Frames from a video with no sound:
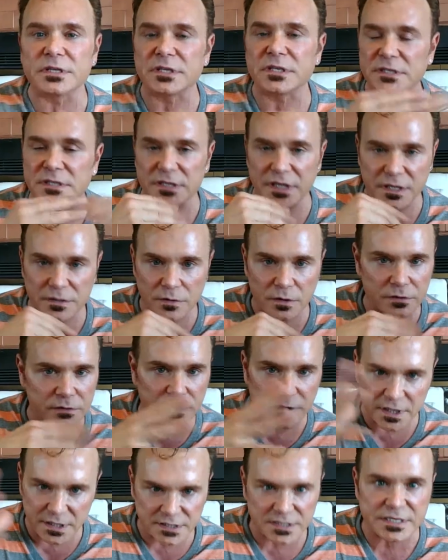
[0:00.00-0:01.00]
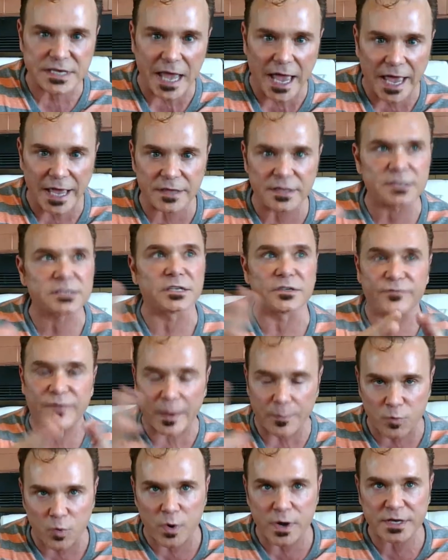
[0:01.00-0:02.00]
This is this day. This is
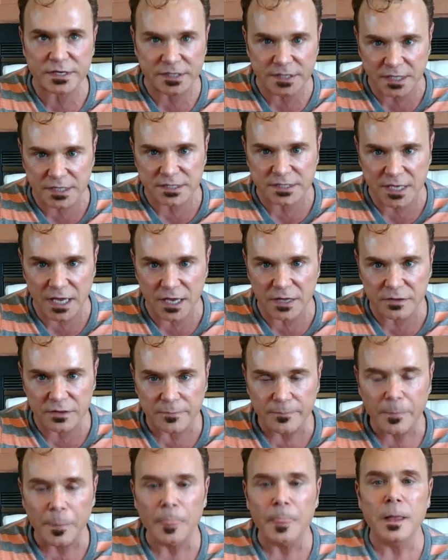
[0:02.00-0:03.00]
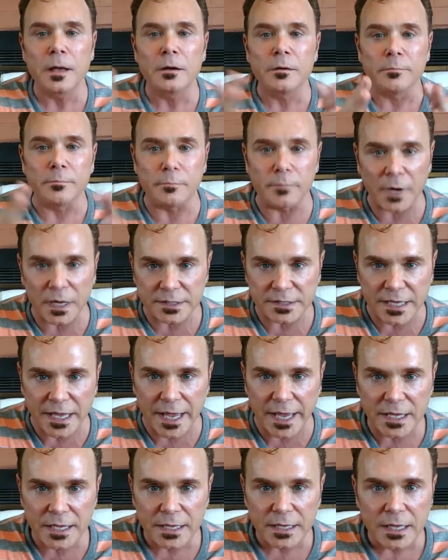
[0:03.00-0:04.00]
February 16th,
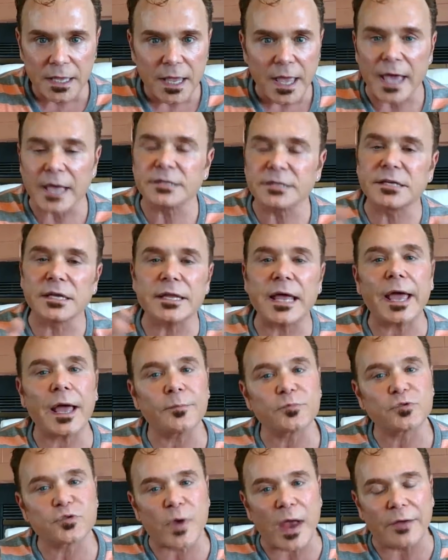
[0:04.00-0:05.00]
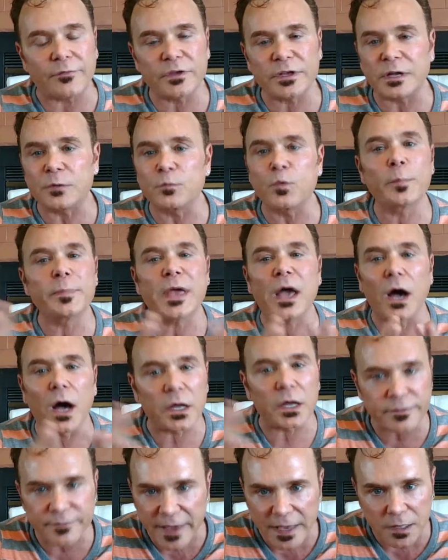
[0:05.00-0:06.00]
Monday. And today I'm traveling and will be
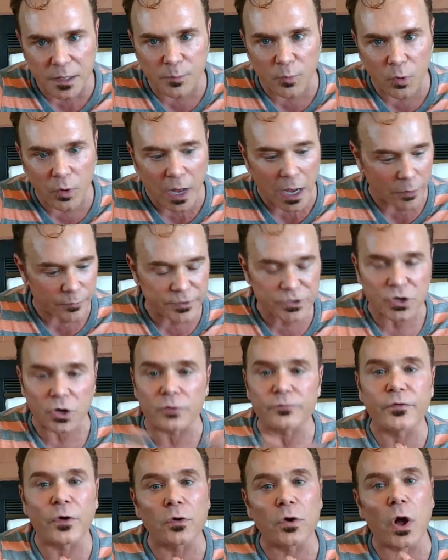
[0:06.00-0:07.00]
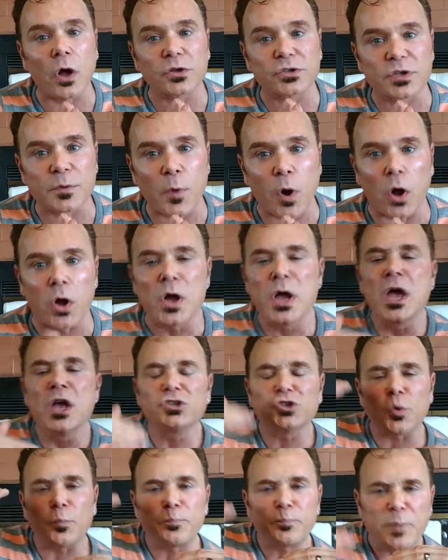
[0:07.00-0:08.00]
unavailable. I'll return phone calls tomorrow.
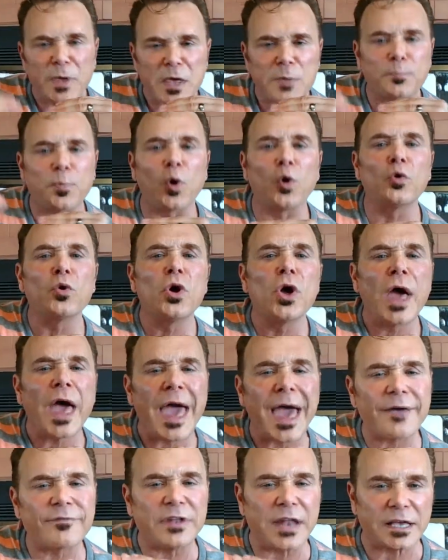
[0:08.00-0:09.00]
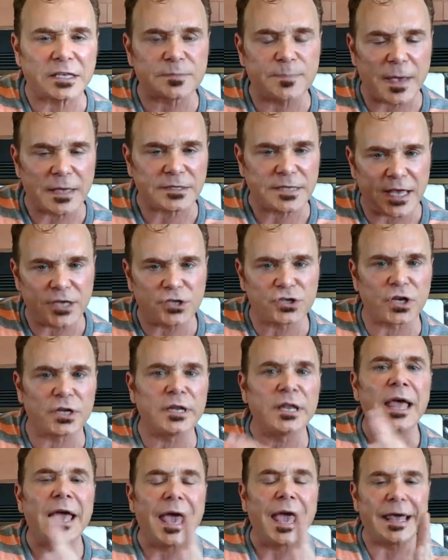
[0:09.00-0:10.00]
So people have an
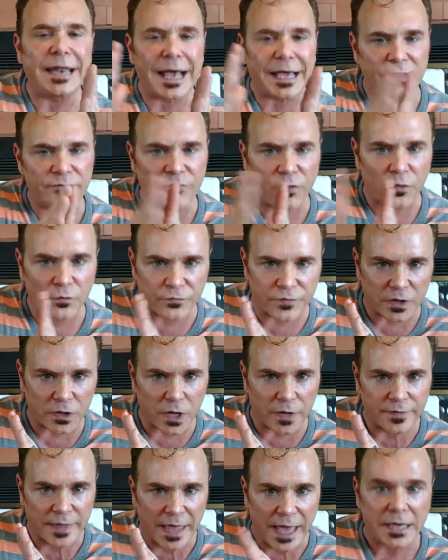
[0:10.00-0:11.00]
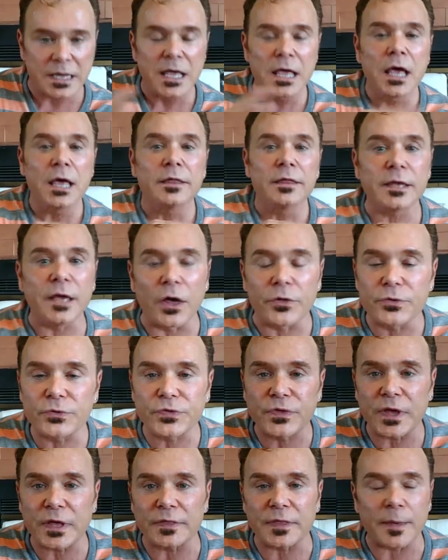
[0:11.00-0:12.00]
expectation and I can fulfill on that. The
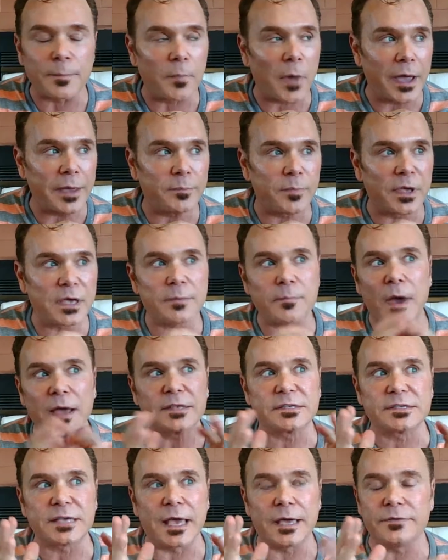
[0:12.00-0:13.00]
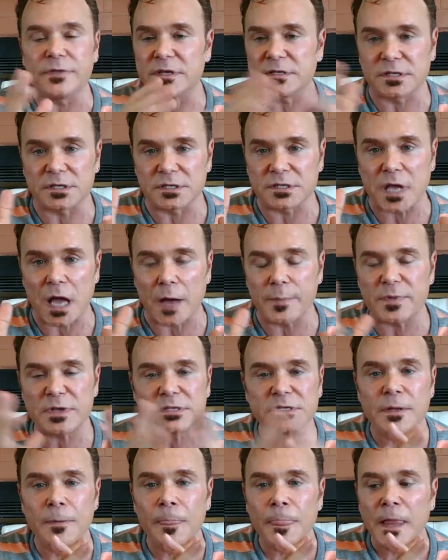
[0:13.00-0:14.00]
other thing that might be, it might say, this is
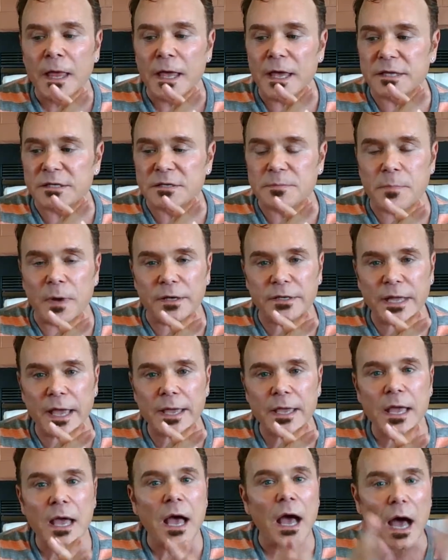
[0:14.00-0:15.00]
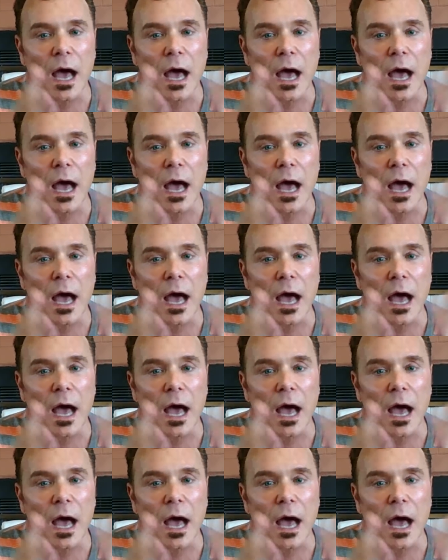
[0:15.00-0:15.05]
Thomas. It's Monday.